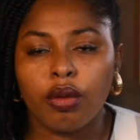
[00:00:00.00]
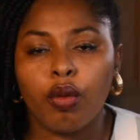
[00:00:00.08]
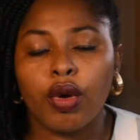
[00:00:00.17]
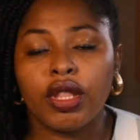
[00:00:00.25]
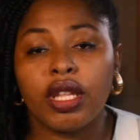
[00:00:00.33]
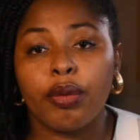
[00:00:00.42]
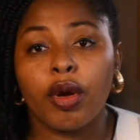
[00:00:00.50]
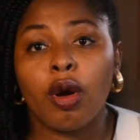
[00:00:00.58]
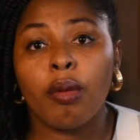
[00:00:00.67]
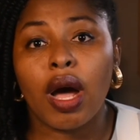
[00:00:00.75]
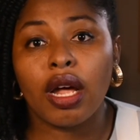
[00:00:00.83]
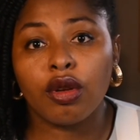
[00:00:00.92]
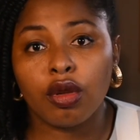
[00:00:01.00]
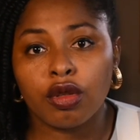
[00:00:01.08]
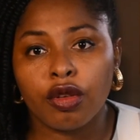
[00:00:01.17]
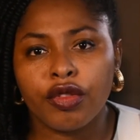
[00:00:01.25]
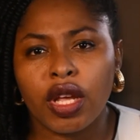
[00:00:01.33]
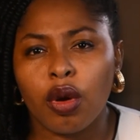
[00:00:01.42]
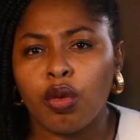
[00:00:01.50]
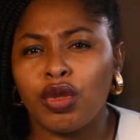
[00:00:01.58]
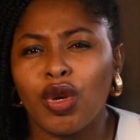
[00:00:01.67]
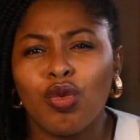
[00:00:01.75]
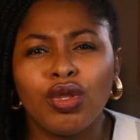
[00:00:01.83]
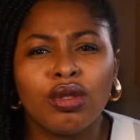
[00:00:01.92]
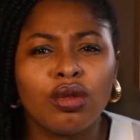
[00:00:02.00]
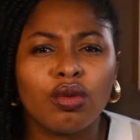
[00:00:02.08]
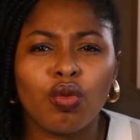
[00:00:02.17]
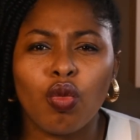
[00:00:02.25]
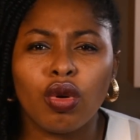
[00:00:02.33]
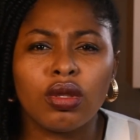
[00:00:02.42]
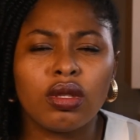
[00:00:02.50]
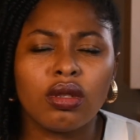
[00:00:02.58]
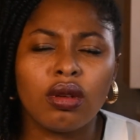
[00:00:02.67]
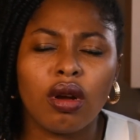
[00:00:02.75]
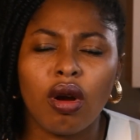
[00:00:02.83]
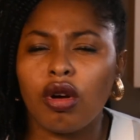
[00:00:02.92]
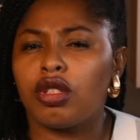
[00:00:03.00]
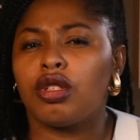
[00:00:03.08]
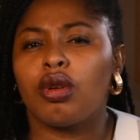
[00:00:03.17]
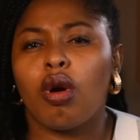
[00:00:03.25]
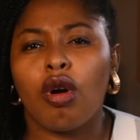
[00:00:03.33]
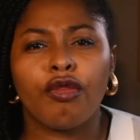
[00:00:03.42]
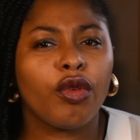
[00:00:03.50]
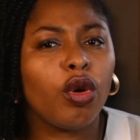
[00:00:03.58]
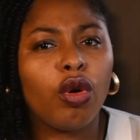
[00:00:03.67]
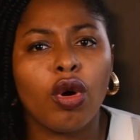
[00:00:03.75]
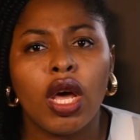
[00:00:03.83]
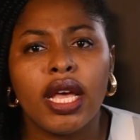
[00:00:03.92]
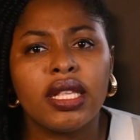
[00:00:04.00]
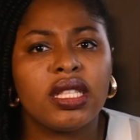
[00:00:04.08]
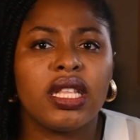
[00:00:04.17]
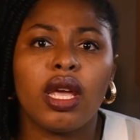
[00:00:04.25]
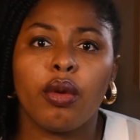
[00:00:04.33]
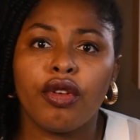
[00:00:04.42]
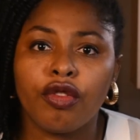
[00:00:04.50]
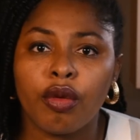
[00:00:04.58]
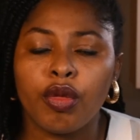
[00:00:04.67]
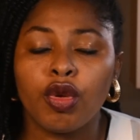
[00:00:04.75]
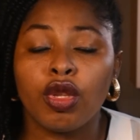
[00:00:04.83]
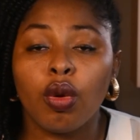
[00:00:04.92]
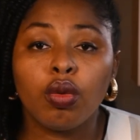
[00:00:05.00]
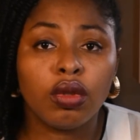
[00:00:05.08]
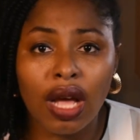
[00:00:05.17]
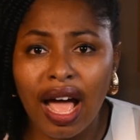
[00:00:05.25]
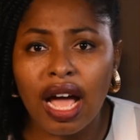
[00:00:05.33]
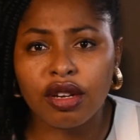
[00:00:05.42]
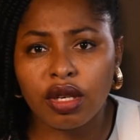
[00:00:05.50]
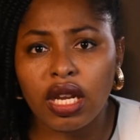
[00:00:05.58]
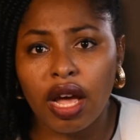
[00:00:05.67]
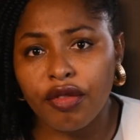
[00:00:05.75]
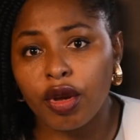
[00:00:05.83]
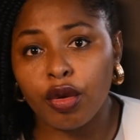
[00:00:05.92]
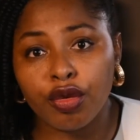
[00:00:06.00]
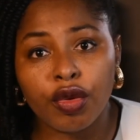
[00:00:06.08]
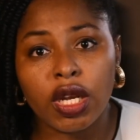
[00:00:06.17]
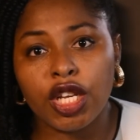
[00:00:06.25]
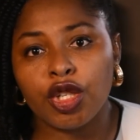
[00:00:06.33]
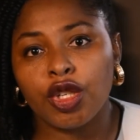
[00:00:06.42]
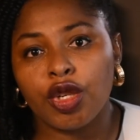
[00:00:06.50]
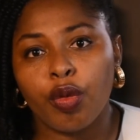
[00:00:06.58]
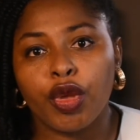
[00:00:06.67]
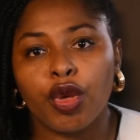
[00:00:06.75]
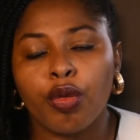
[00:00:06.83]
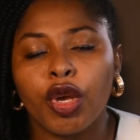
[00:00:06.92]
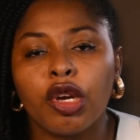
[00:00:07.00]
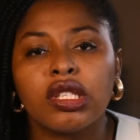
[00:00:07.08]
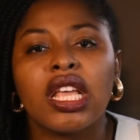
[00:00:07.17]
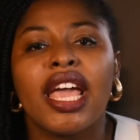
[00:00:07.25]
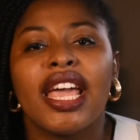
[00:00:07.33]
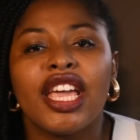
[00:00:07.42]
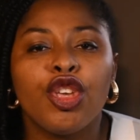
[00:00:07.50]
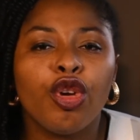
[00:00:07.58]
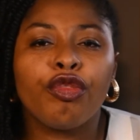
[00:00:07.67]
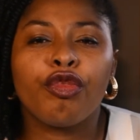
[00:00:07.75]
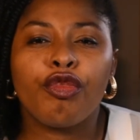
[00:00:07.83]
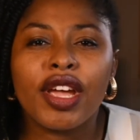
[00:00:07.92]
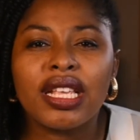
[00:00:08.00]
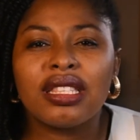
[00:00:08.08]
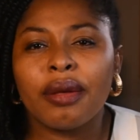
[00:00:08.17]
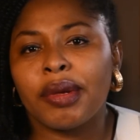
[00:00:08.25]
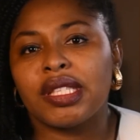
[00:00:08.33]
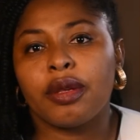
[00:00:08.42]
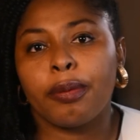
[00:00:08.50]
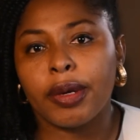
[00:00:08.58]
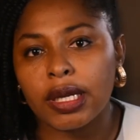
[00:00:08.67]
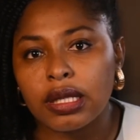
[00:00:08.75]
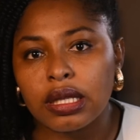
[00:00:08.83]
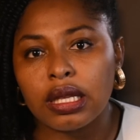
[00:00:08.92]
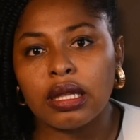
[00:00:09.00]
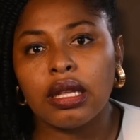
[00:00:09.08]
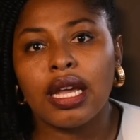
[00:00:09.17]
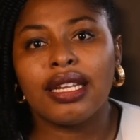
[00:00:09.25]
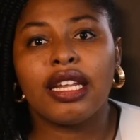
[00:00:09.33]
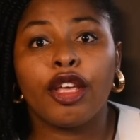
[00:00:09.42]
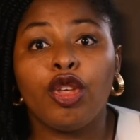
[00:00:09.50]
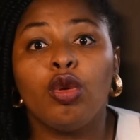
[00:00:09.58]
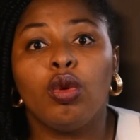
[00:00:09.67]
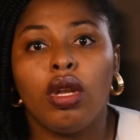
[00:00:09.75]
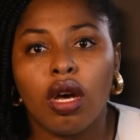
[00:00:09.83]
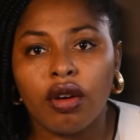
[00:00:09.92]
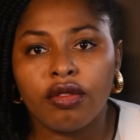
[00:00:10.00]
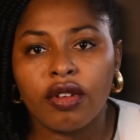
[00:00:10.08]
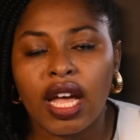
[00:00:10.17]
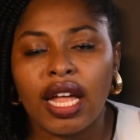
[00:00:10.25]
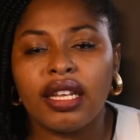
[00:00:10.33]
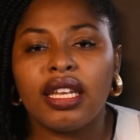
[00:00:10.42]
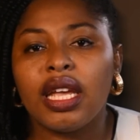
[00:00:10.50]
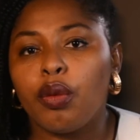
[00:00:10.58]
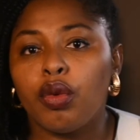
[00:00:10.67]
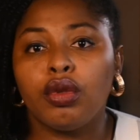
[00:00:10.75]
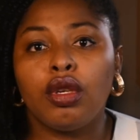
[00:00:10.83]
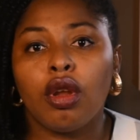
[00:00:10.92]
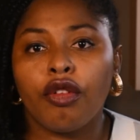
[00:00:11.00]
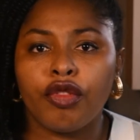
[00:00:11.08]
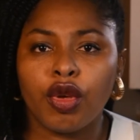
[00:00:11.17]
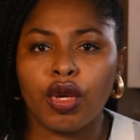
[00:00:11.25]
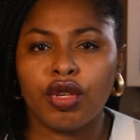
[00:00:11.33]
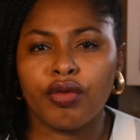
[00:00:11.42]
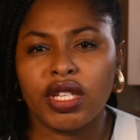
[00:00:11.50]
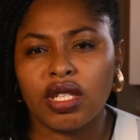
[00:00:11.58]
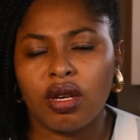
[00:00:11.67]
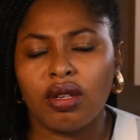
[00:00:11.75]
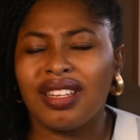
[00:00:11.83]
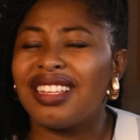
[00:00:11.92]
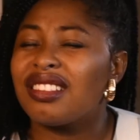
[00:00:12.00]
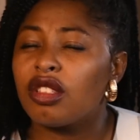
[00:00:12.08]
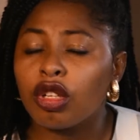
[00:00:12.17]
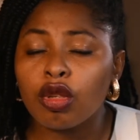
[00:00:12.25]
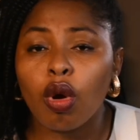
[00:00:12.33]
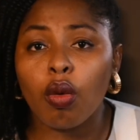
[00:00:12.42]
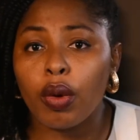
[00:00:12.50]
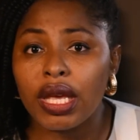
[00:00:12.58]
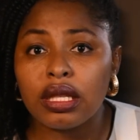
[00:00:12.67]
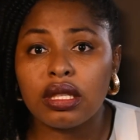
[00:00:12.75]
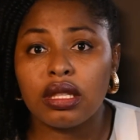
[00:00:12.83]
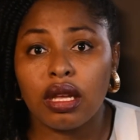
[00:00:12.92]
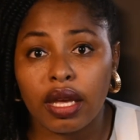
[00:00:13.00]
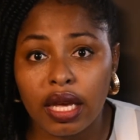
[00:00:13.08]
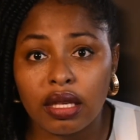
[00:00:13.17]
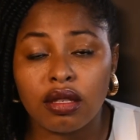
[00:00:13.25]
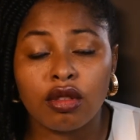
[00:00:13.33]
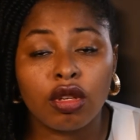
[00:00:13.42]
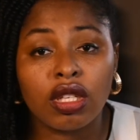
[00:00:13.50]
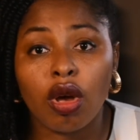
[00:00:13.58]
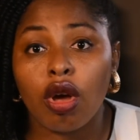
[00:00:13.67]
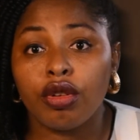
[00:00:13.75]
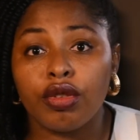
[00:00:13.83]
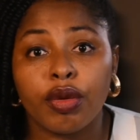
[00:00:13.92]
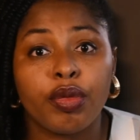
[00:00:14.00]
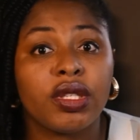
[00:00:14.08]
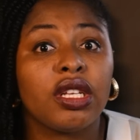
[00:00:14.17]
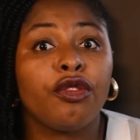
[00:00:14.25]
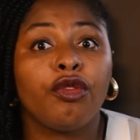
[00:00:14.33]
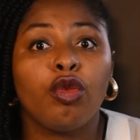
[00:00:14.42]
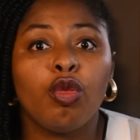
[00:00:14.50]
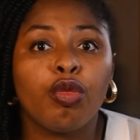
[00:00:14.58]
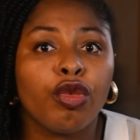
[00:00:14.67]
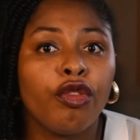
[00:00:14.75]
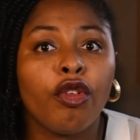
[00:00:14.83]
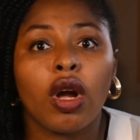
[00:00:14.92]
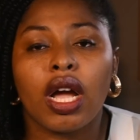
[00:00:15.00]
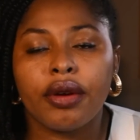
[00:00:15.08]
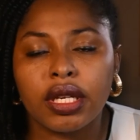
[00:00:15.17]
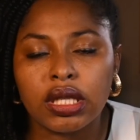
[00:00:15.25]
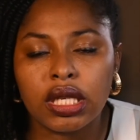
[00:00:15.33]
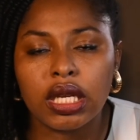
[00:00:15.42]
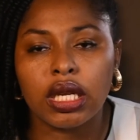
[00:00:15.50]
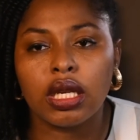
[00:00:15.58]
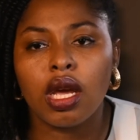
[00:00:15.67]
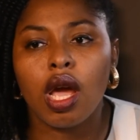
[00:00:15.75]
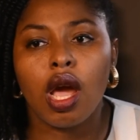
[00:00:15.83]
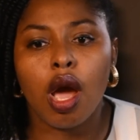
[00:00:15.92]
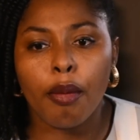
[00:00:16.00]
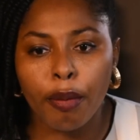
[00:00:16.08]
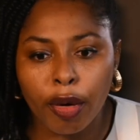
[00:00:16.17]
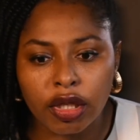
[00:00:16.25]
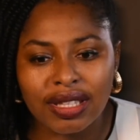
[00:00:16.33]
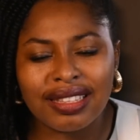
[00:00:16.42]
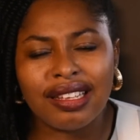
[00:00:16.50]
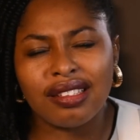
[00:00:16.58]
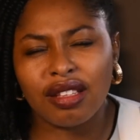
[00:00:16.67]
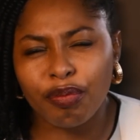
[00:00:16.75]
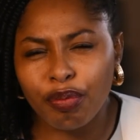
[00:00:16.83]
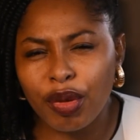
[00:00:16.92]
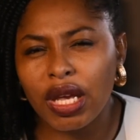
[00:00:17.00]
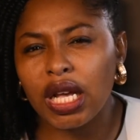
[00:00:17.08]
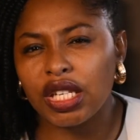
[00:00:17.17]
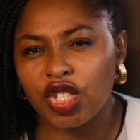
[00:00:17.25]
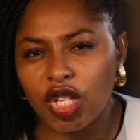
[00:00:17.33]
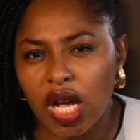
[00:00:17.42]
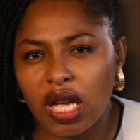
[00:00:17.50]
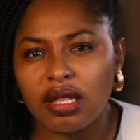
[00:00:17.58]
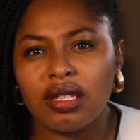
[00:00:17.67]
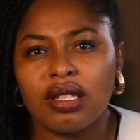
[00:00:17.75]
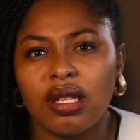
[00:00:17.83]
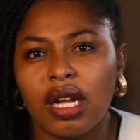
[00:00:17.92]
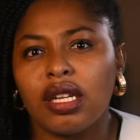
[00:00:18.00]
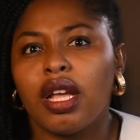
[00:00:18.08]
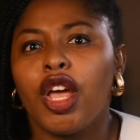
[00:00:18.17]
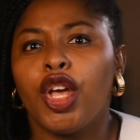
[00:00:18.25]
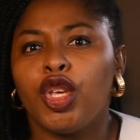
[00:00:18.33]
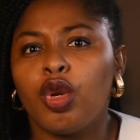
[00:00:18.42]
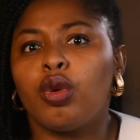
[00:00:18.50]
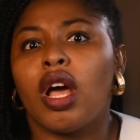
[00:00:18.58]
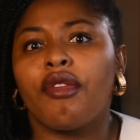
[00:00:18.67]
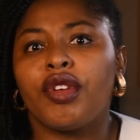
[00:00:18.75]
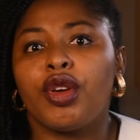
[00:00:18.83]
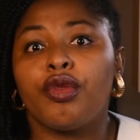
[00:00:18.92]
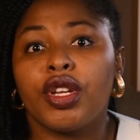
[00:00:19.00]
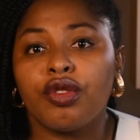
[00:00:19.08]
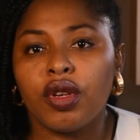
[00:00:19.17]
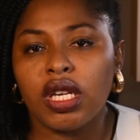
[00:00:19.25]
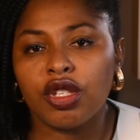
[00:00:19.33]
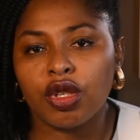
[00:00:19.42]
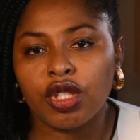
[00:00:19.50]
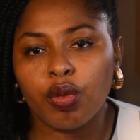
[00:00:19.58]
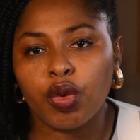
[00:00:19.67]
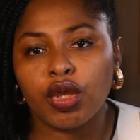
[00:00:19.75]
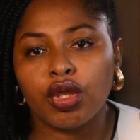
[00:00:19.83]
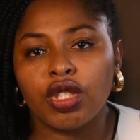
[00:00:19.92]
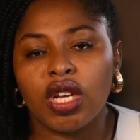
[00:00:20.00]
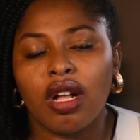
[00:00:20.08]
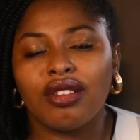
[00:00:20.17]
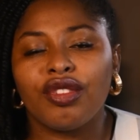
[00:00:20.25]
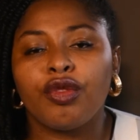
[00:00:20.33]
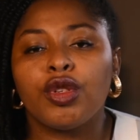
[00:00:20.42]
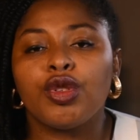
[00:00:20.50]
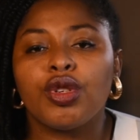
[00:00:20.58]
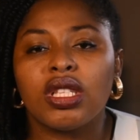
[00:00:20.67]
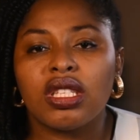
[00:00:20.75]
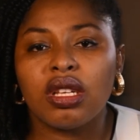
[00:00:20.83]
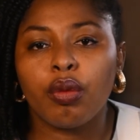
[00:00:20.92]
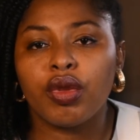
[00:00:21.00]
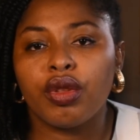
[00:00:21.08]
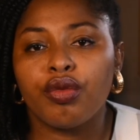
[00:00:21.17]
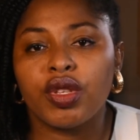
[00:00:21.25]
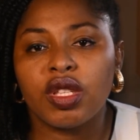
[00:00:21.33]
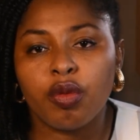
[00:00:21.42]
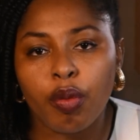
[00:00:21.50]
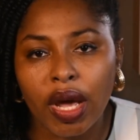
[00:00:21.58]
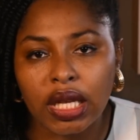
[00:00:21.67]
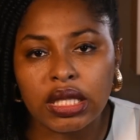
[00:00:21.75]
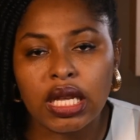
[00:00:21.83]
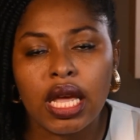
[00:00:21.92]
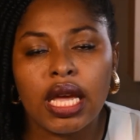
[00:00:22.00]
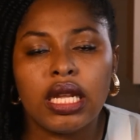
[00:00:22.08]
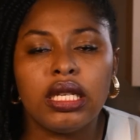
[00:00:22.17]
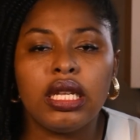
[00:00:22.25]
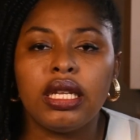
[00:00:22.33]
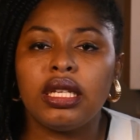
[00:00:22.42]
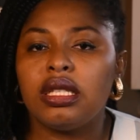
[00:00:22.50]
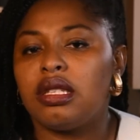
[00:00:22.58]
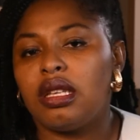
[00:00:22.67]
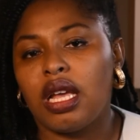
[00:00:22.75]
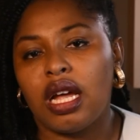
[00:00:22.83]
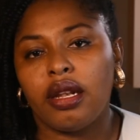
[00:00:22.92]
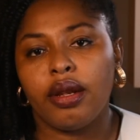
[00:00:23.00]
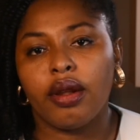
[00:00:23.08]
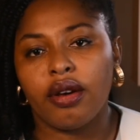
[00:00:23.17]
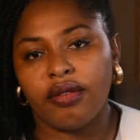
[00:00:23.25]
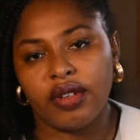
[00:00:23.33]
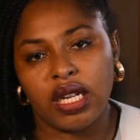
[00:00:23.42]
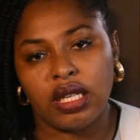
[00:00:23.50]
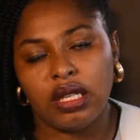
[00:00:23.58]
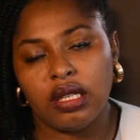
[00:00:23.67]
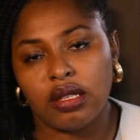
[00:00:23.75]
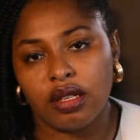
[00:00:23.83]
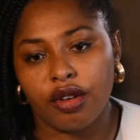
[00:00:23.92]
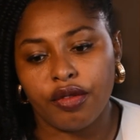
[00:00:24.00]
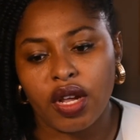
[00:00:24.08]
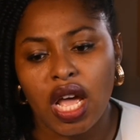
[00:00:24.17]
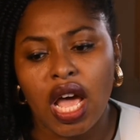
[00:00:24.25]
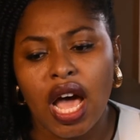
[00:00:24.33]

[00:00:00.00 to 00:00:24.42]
When they become adults of their own, they wouldn't want to cut you off or stay away from you. They would actually have a good relationship with you because you've raised them as a person that you love, and they would love you in return. It's not always the case. It's not 100% foolproof or guaranteed, but there's a bigger chance that you'd have a great relationship with your child if you treat them with the respect, dignity, and love that they deserve.